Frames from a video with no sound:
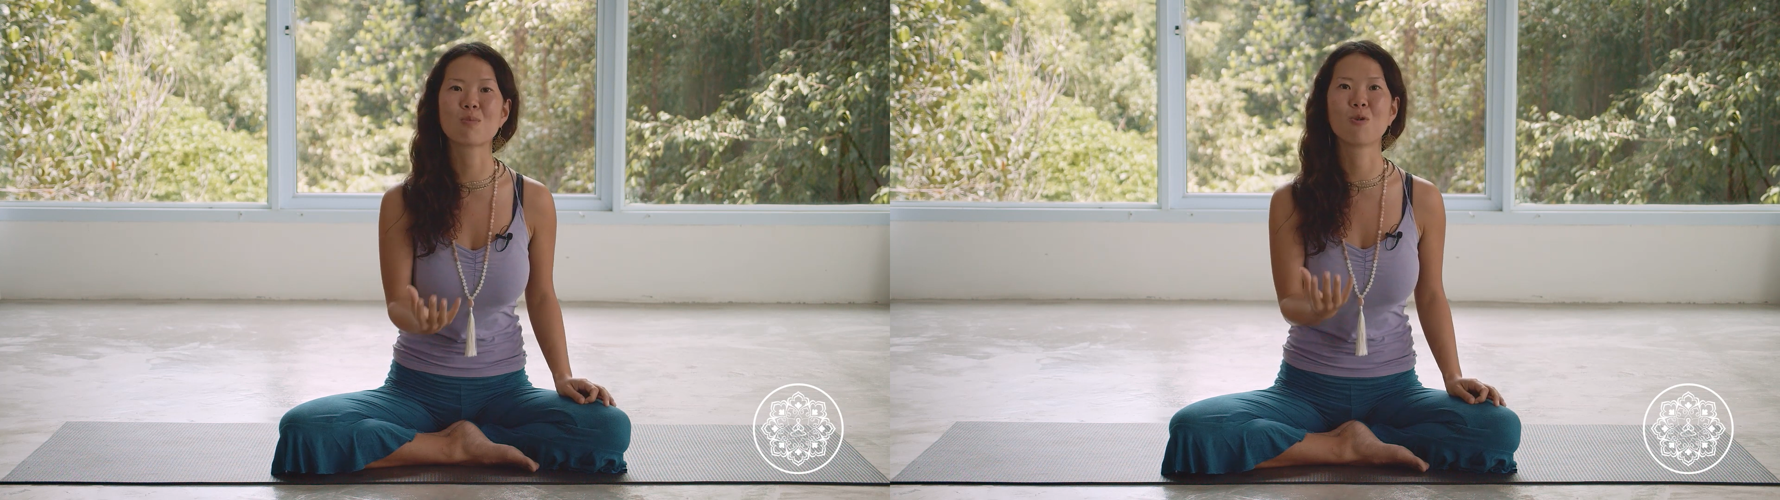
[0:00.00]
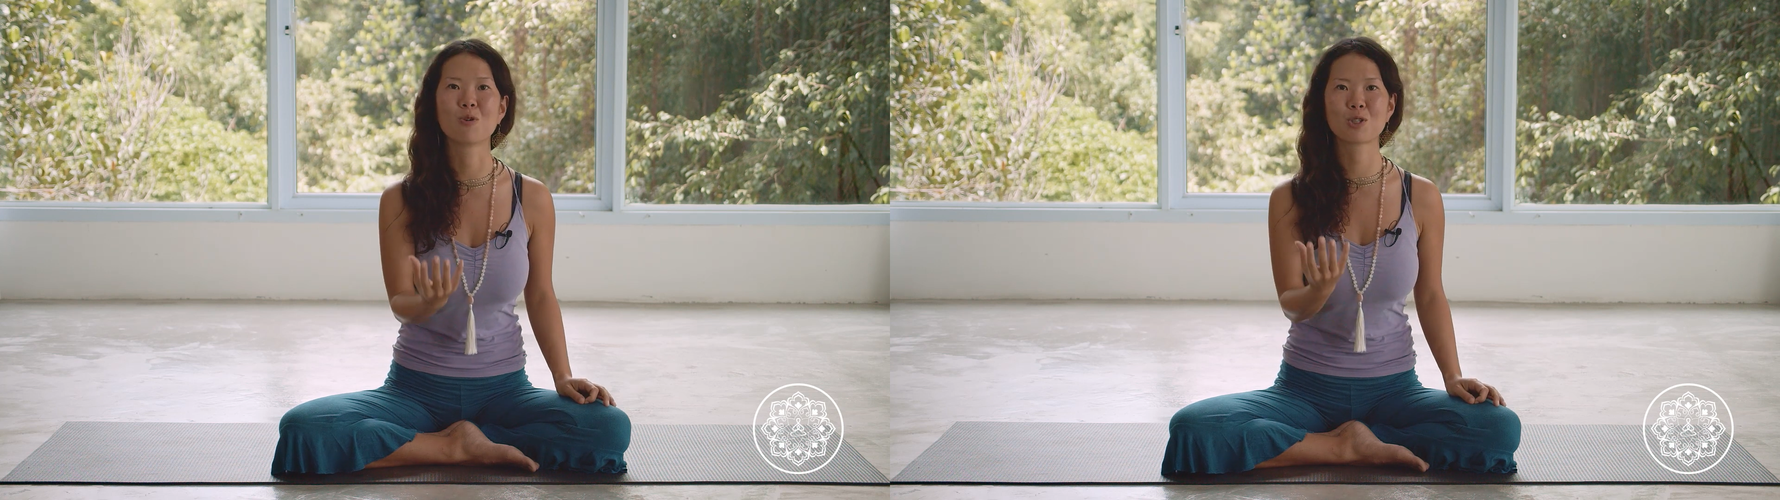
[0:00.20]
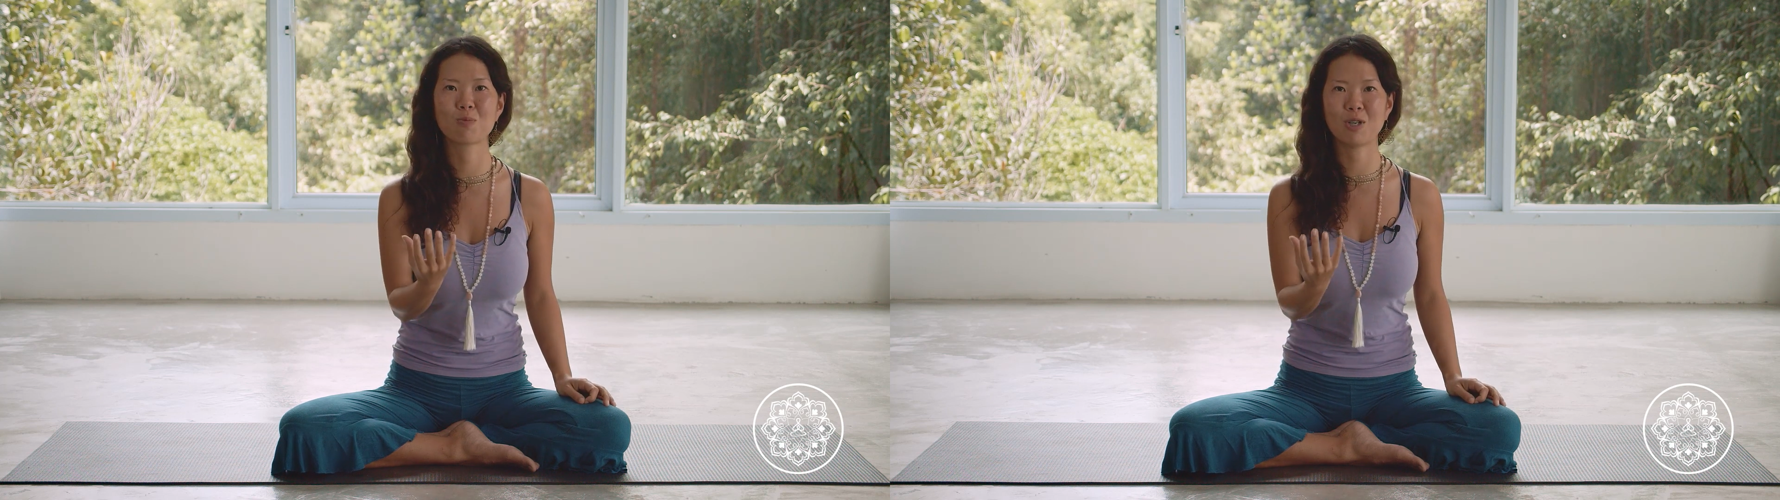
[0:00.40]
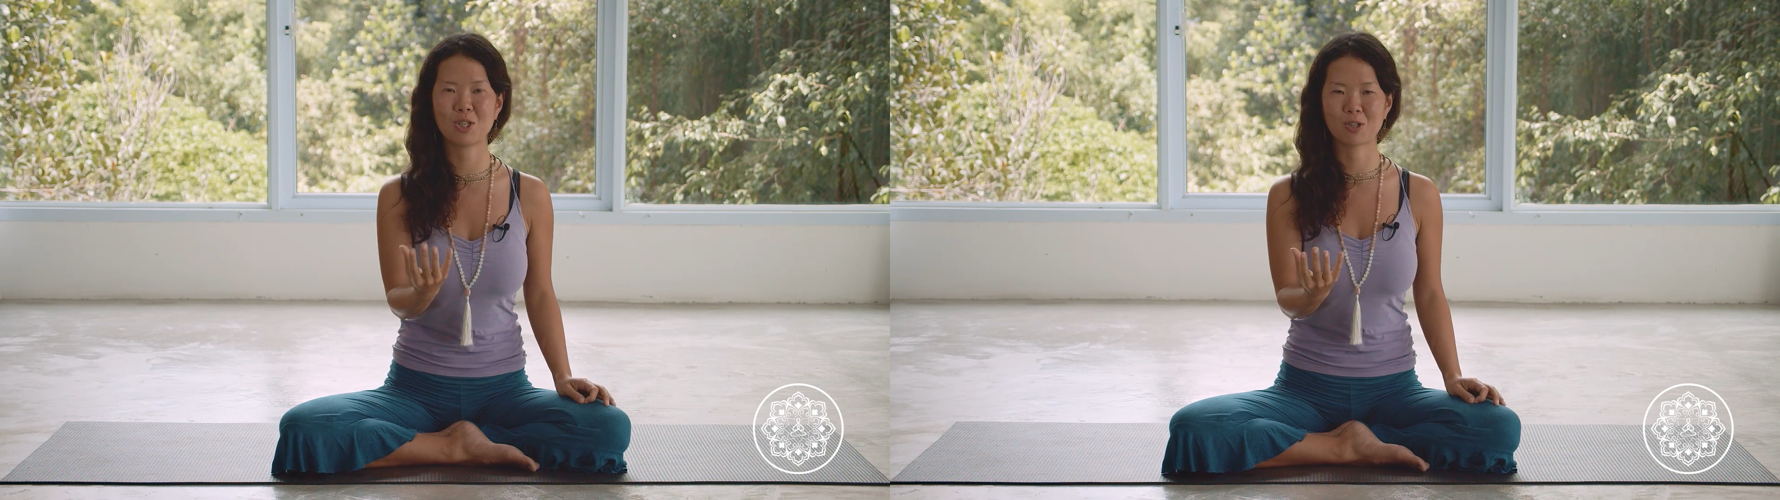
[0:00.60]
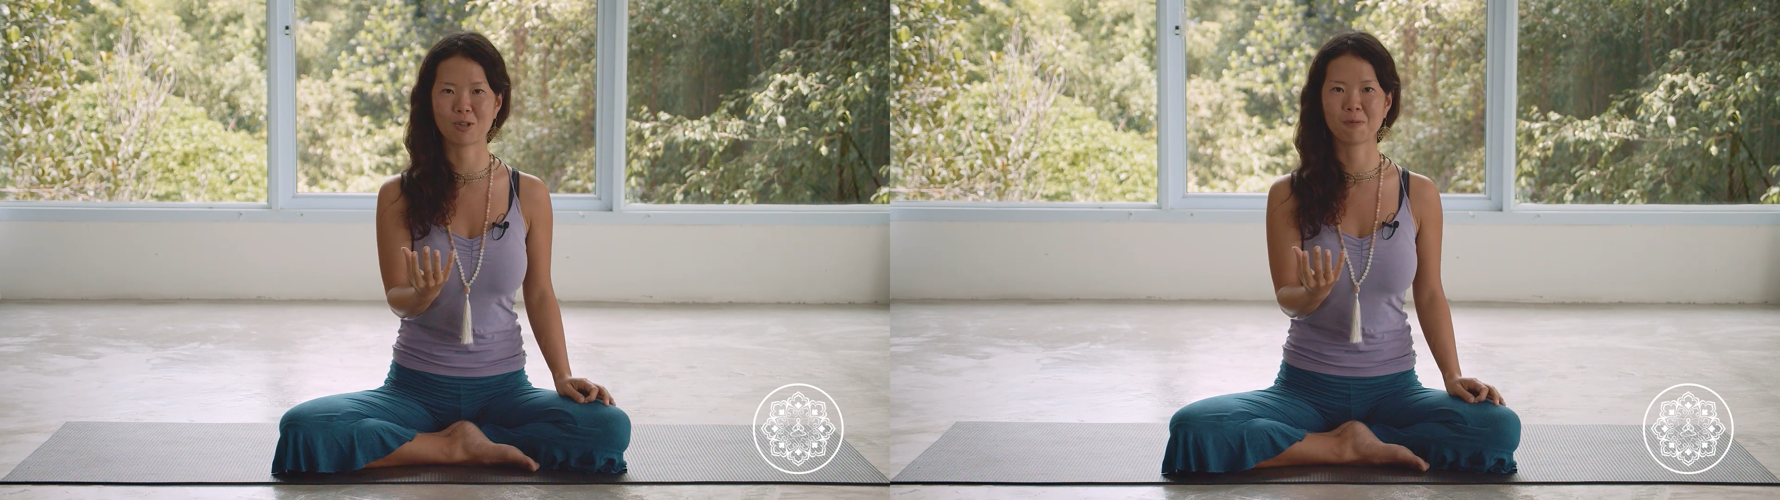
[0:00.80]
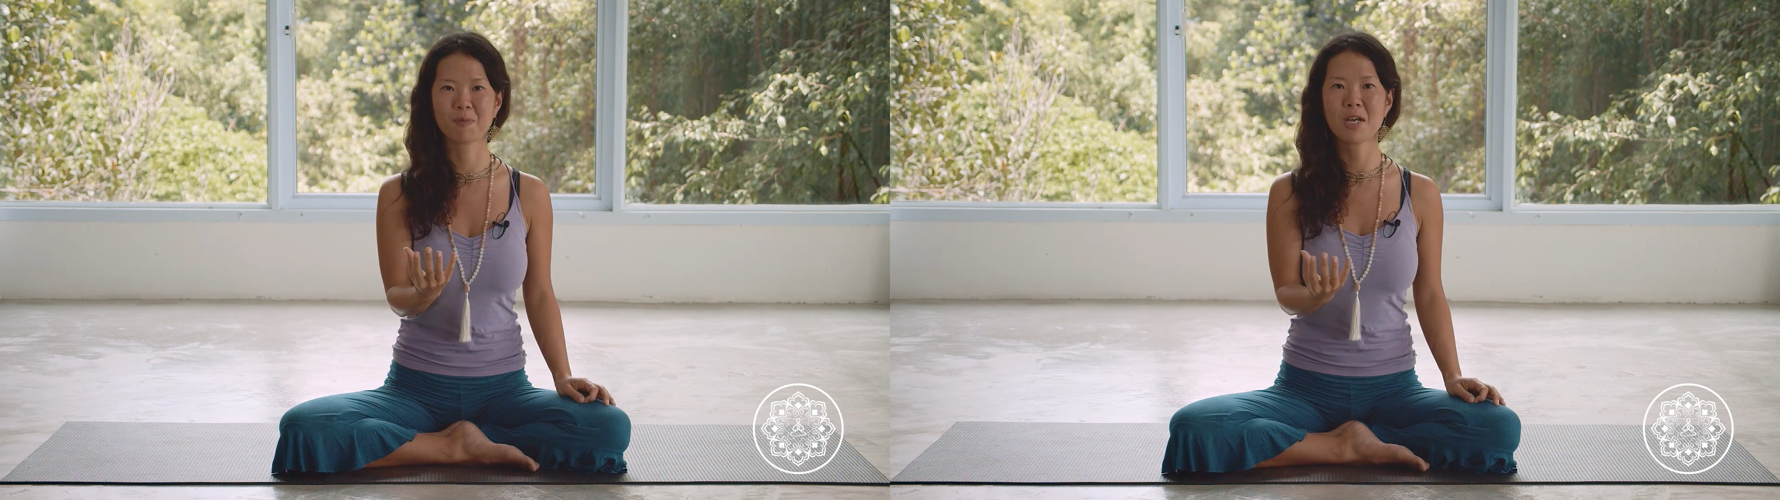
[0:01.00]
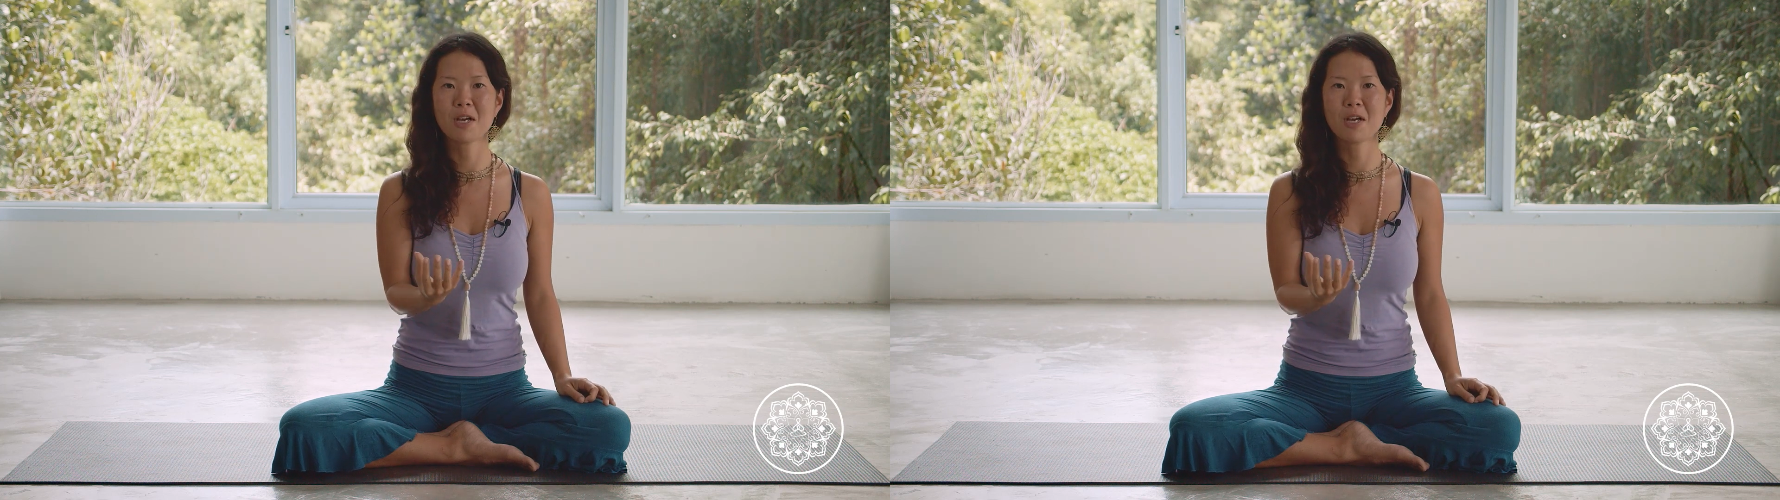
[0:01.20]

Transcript: more spiritual,